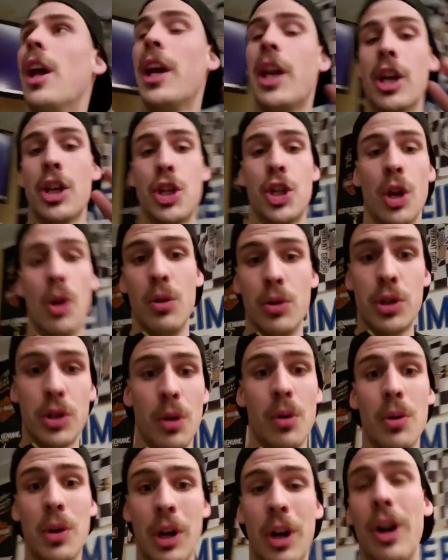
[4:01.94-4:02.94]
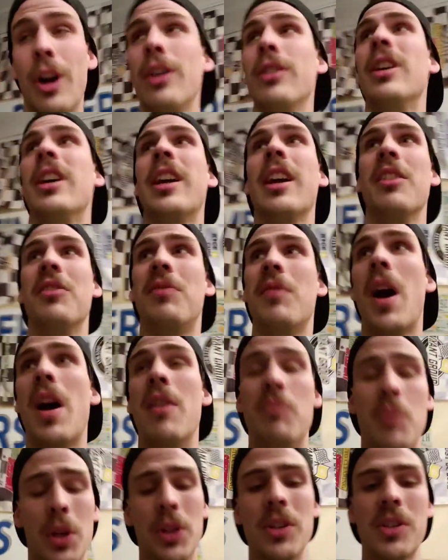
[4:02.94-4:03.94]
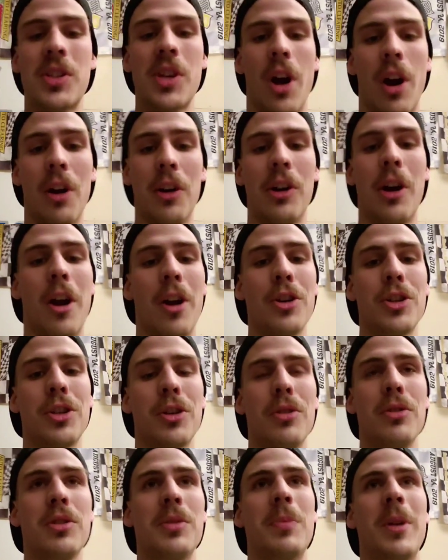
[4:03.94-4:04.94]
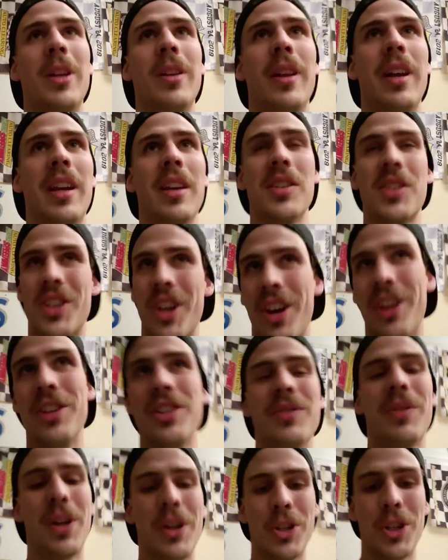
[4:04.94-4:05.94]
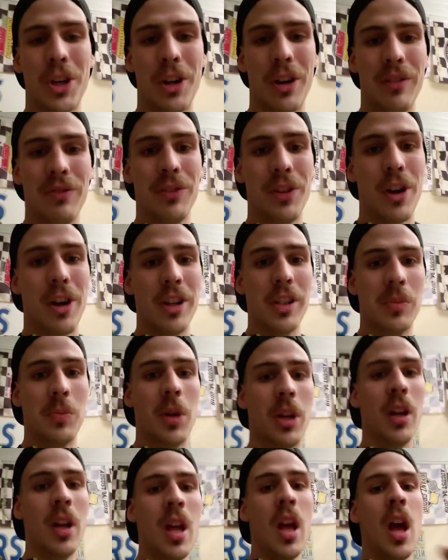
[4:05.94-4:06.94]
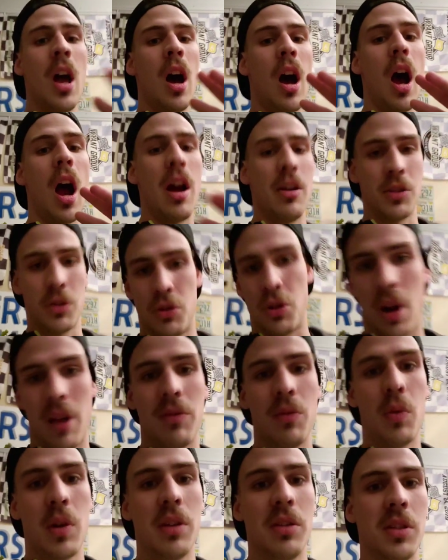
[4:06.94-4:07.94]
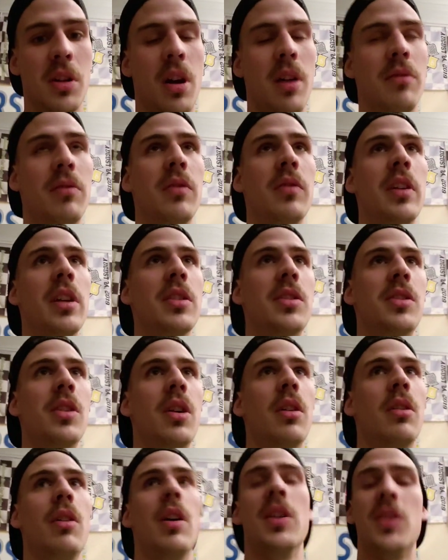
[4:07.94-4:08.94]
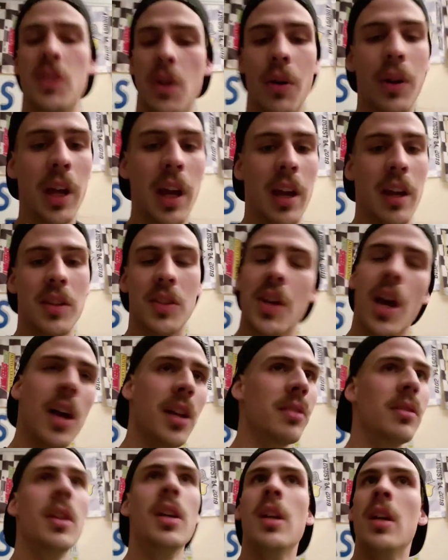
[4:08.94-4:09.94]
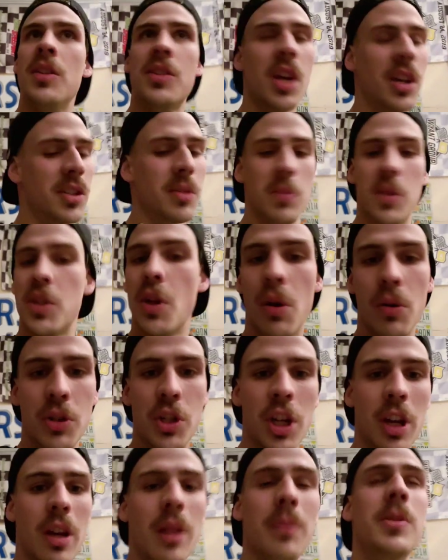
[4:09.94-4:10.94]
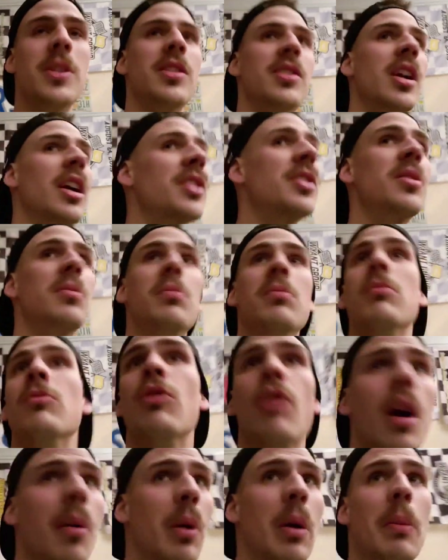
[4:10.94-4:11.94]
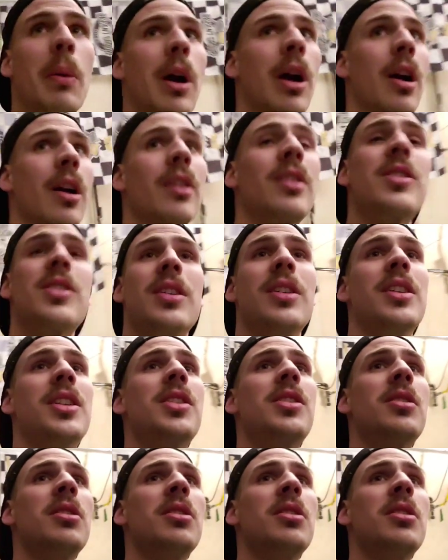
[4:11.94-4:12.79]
like a show car. Like I've put this car in car shows, but like it's got its fair share of flaws. But I also drive the wheels off of it, so it's okay. It's got some stone chips. It's got some rubber marks. I